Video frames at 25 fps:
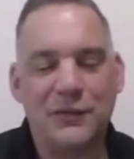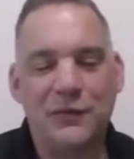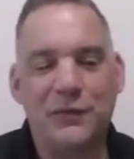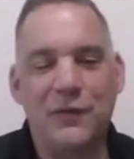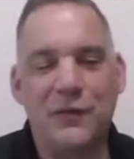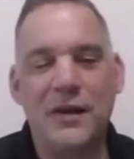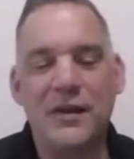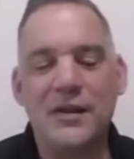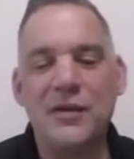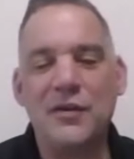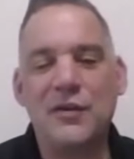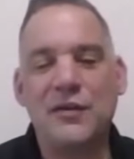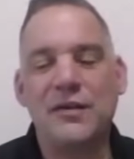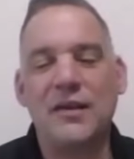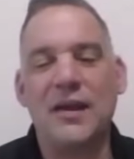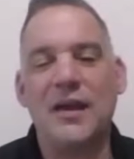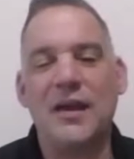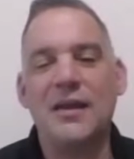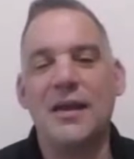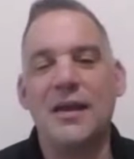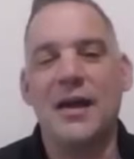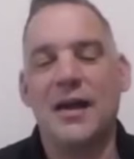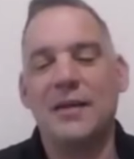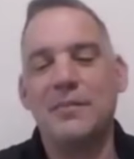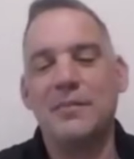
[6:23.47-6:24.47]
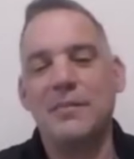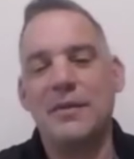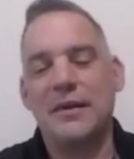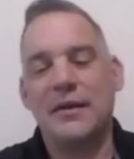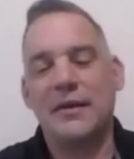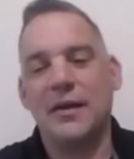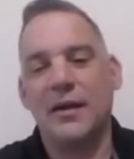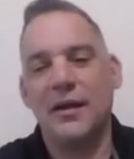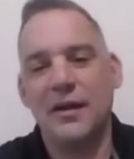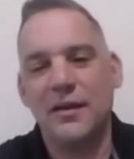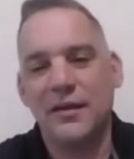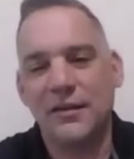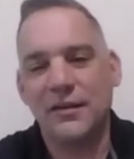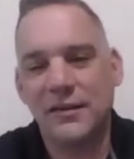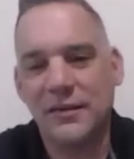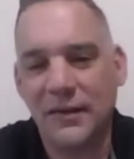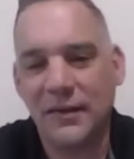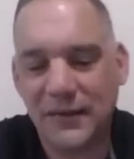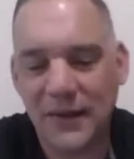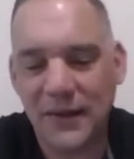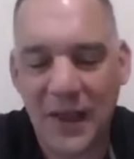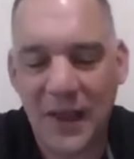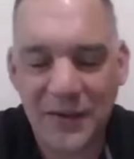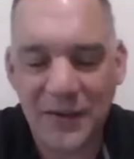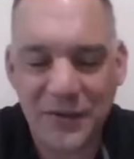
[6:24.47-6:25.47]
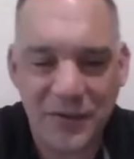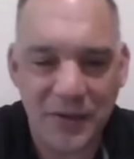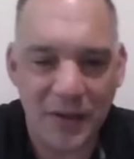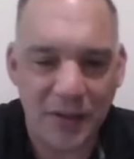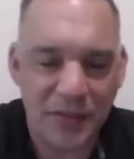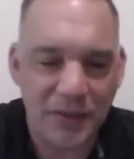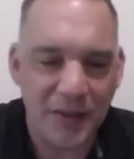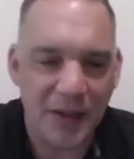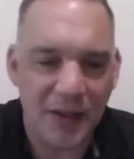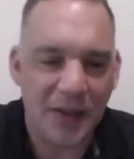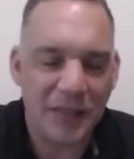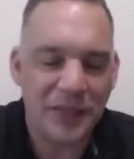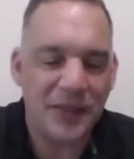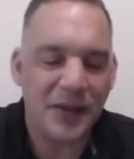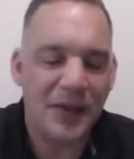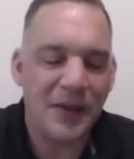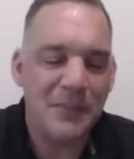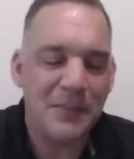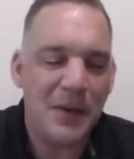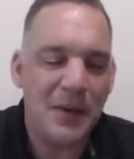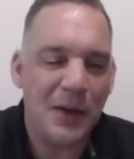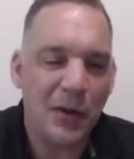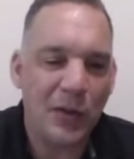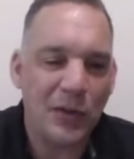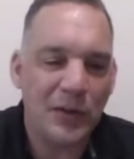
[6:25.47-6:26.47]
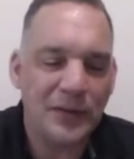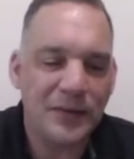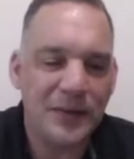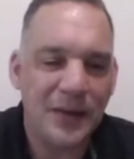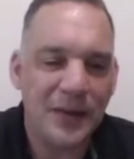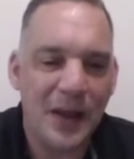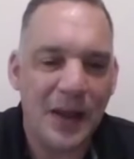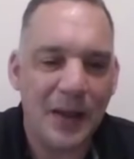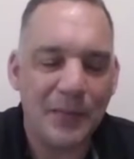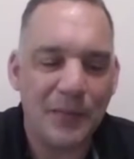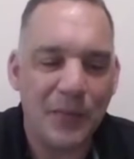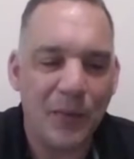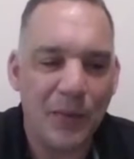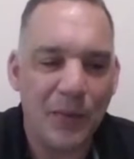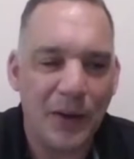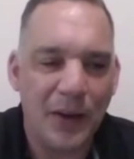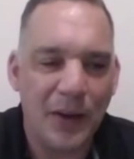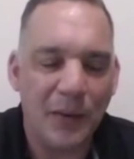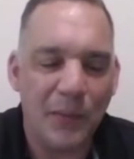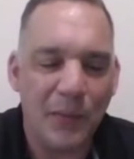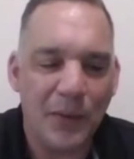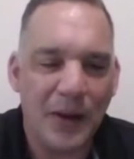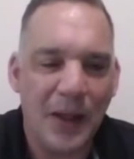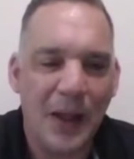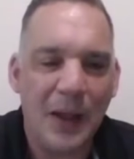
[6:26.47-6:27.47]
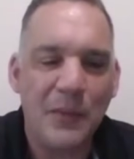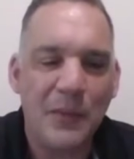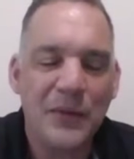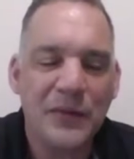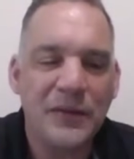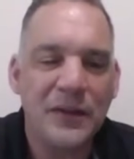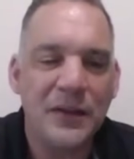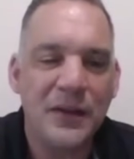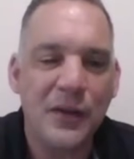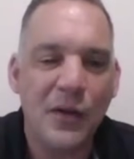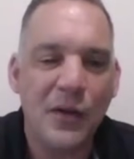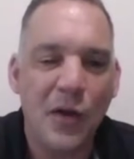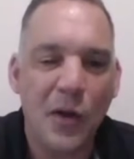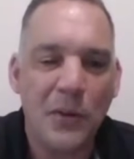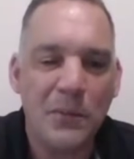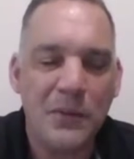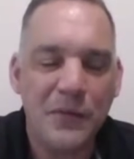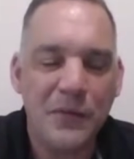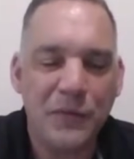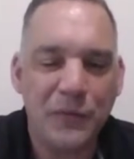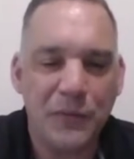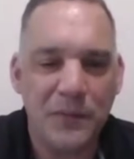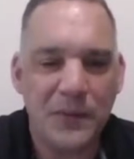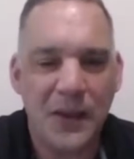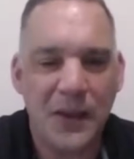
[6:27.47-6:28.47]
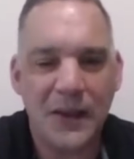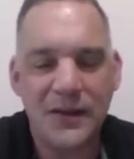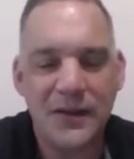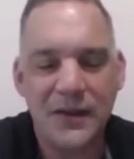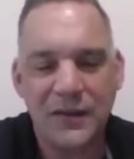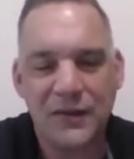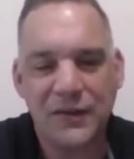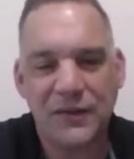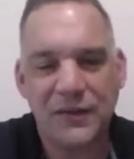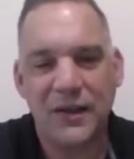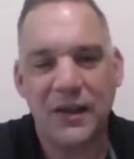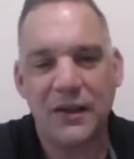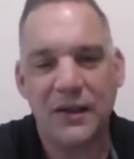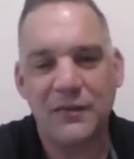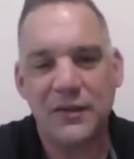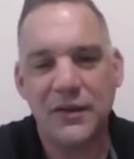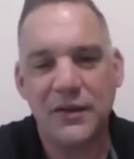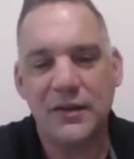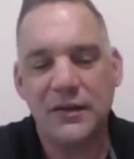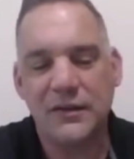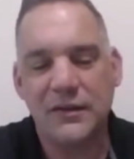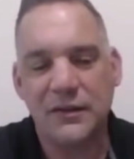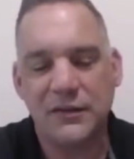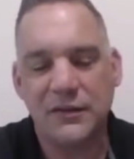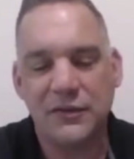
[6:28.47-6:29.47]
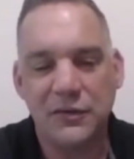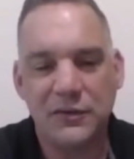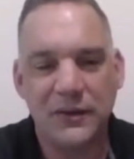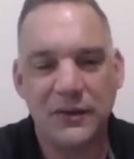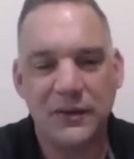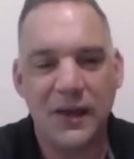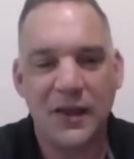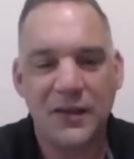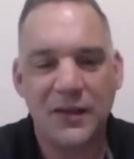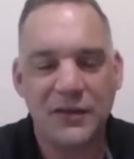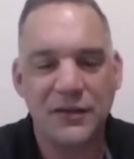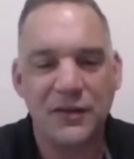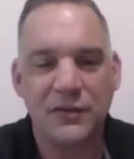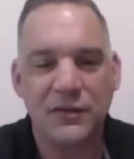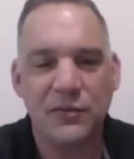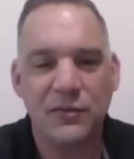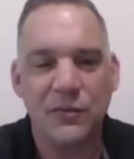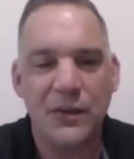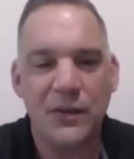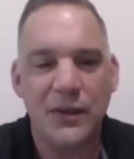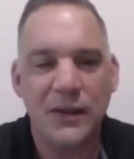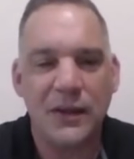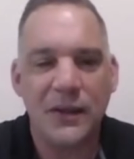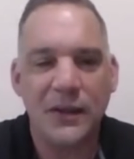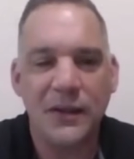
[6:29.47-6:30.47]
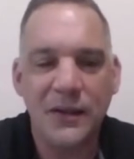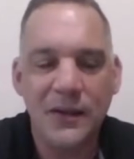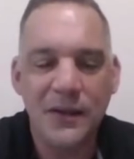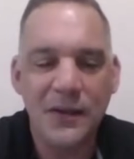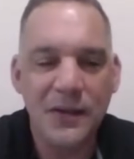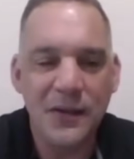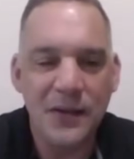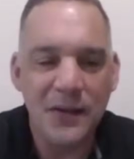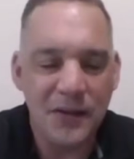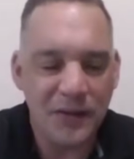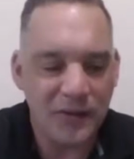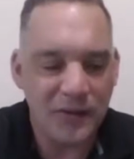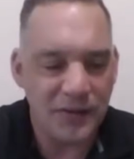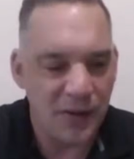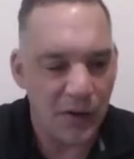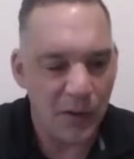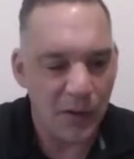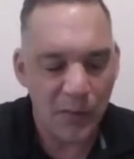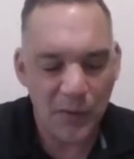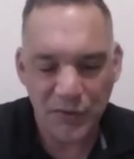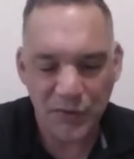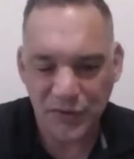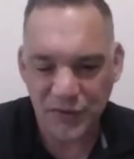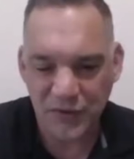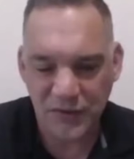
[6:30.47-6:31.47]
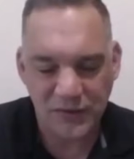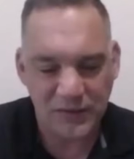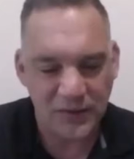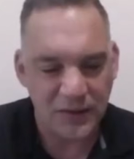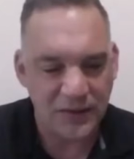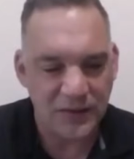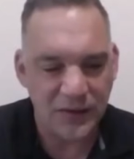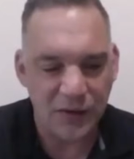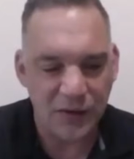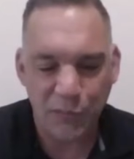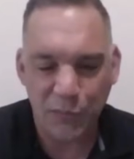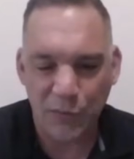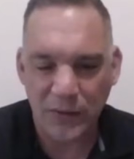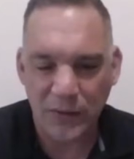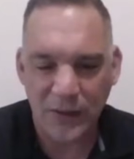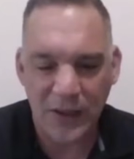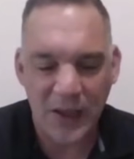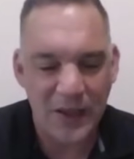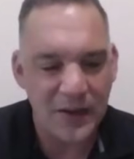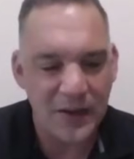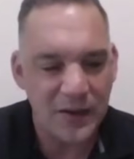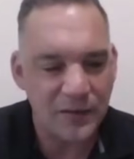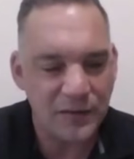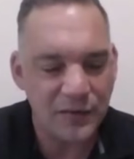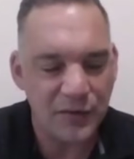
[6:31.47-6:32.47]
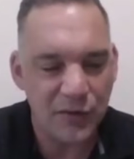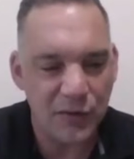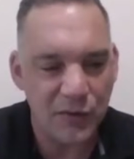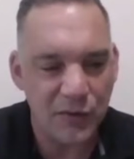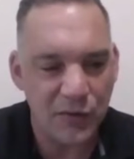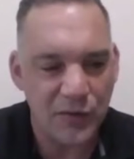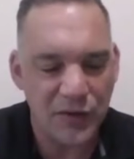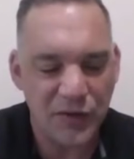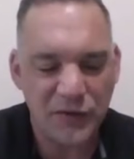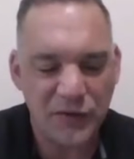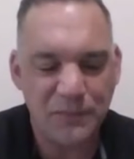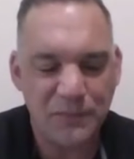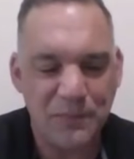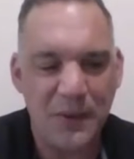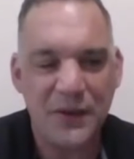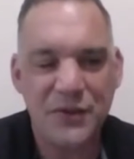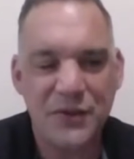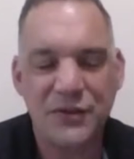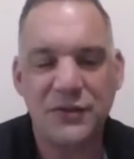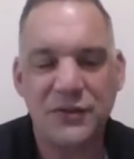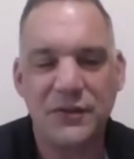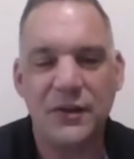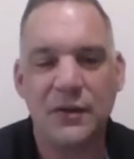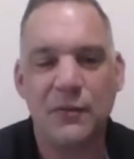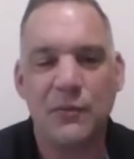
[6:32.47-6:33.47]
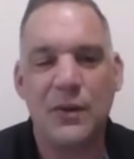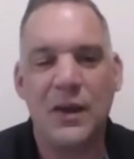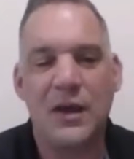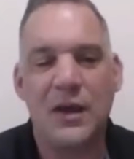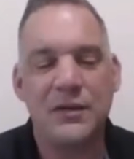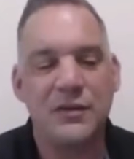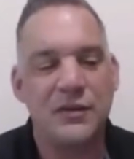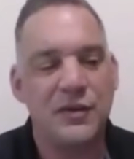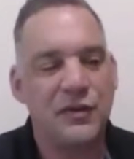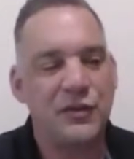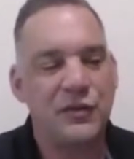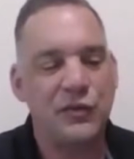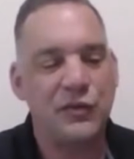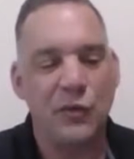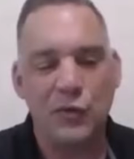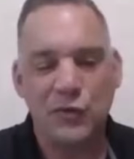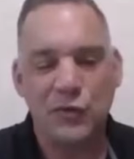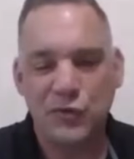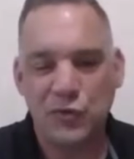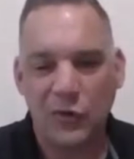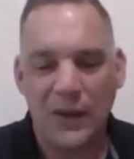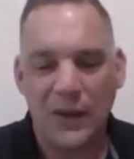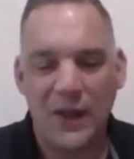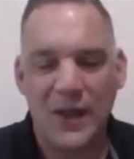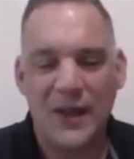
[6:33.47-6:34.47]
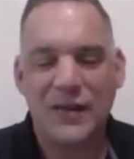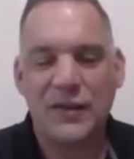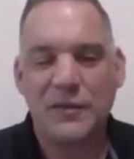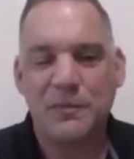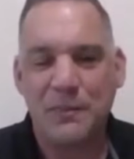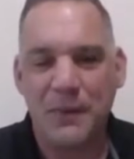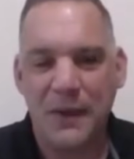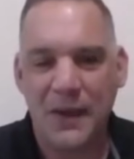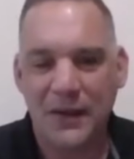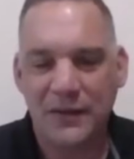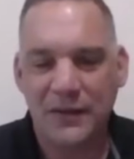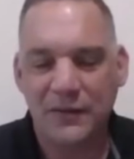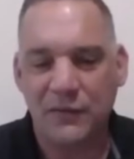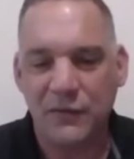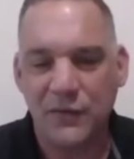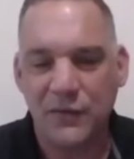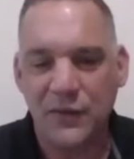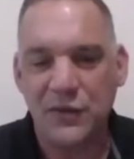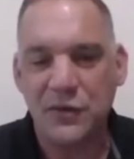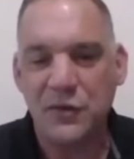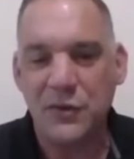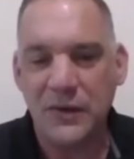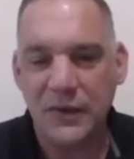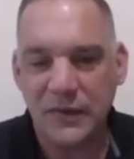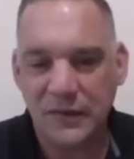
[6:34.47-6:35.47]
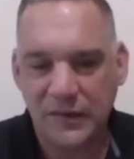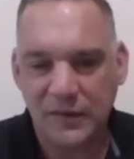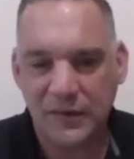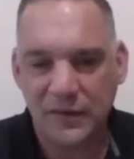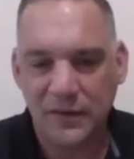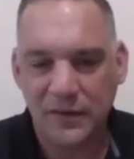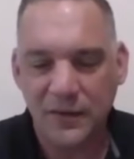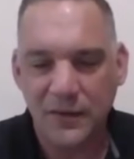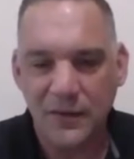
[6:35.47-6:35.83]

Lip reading: It's funny you say that, because it's actually a thing I think about all the time. When I was in the Army from 97 to 2003, there was just a different attitude, especially around the social aspect of the units.